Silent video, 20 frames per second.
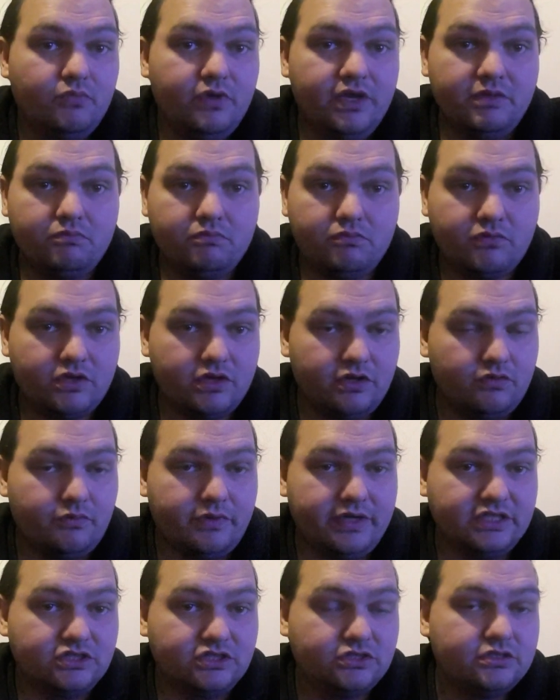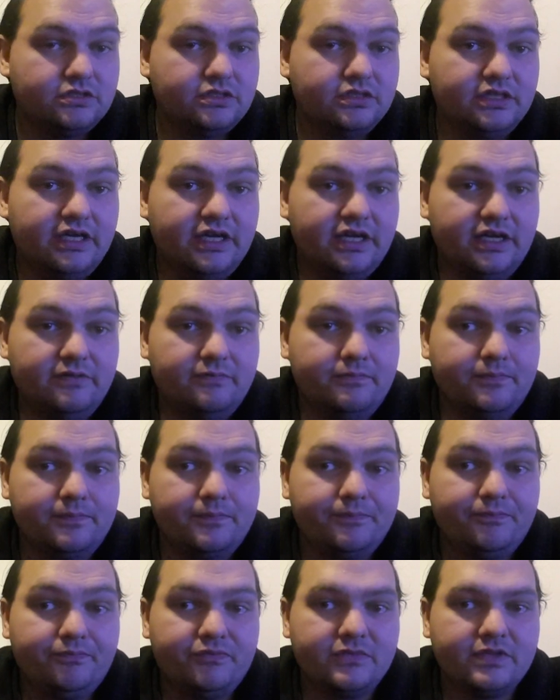we can always
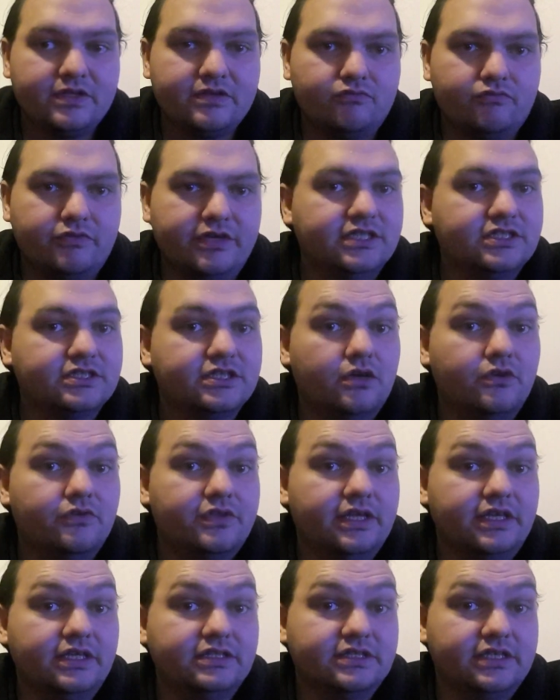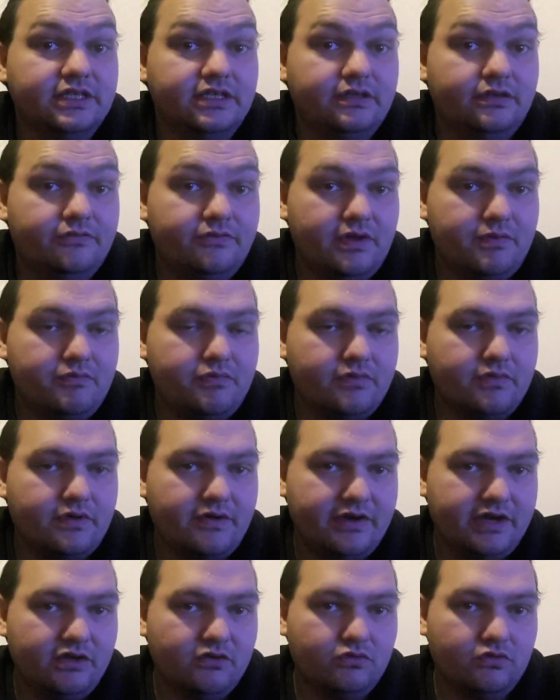re-sow things in
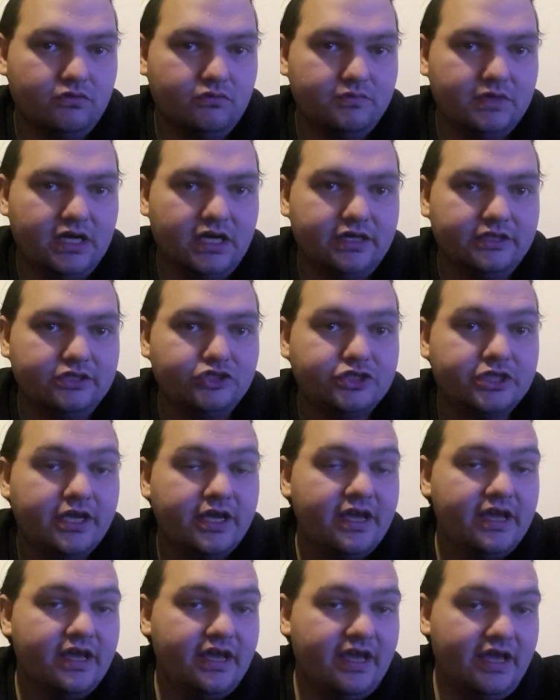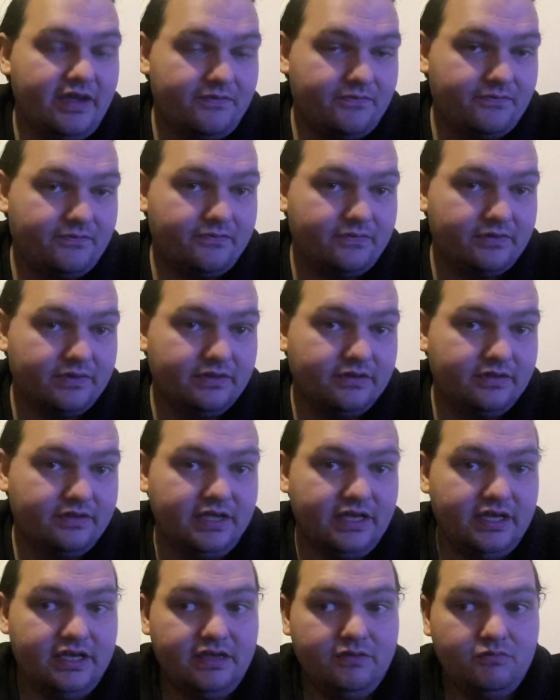February or March if
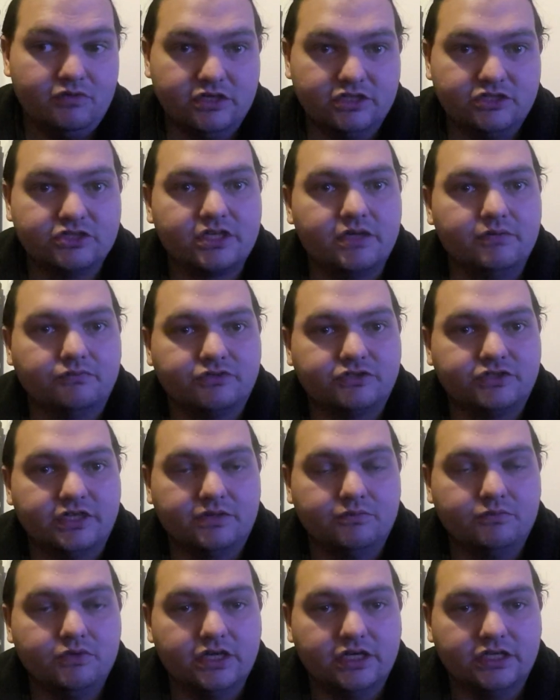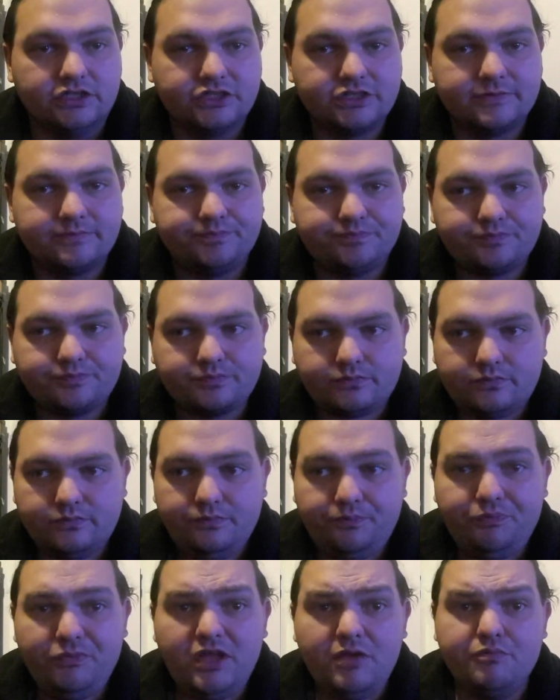the worst comes to the worst.
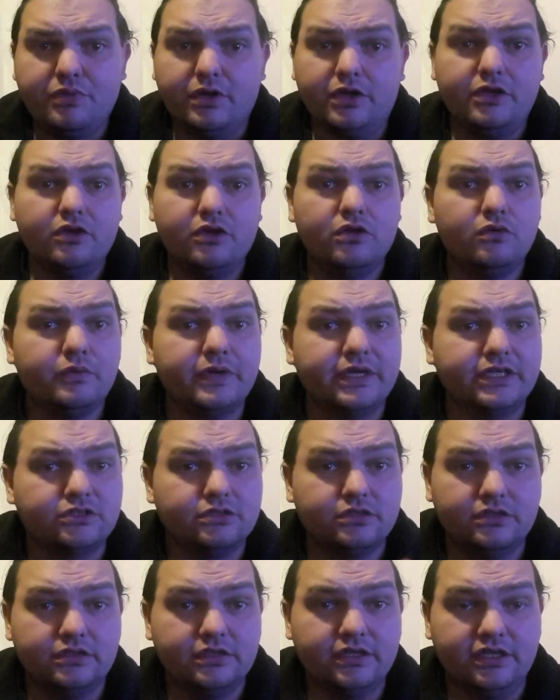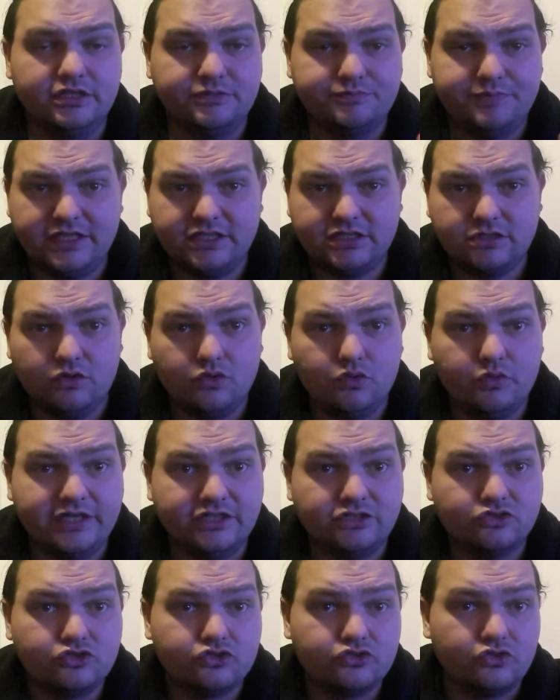But you can always, it's best to
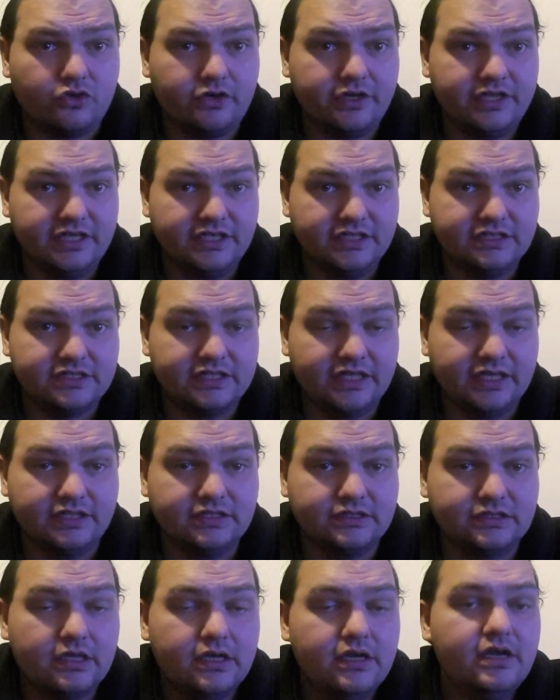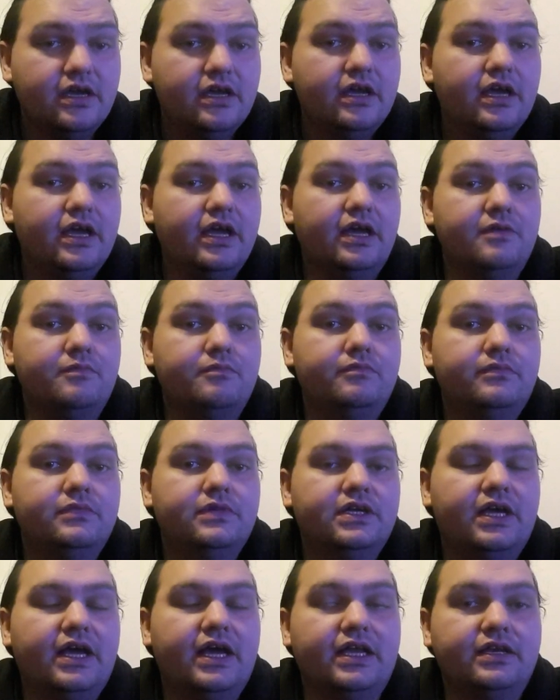always try these things,
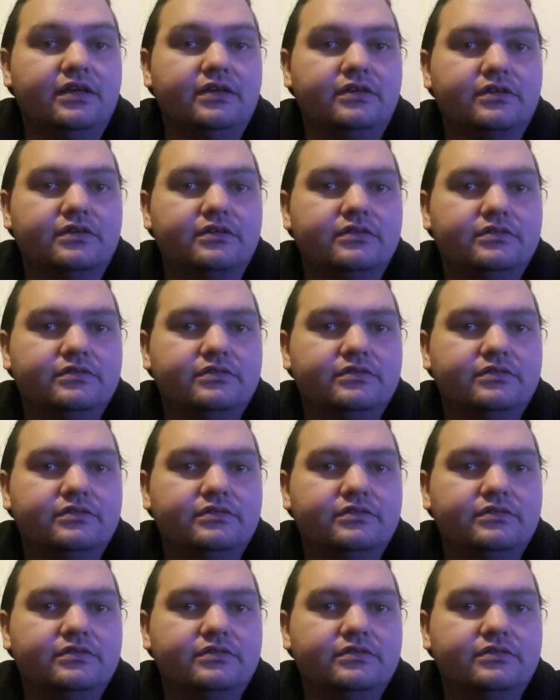and